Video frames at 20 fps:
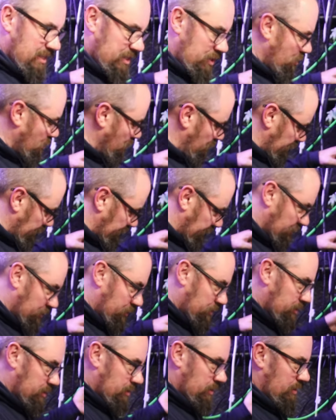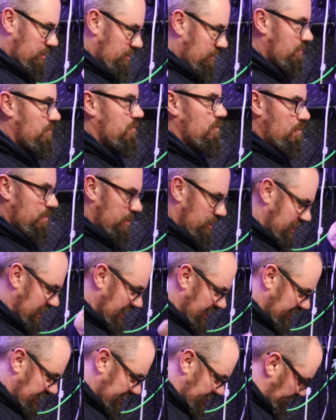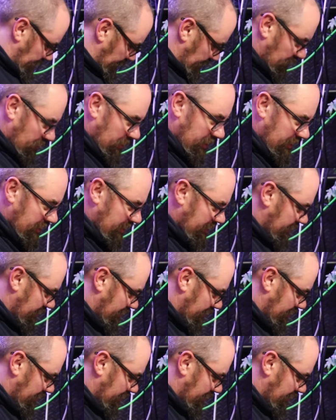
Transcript: are the overflows from the tank which go into the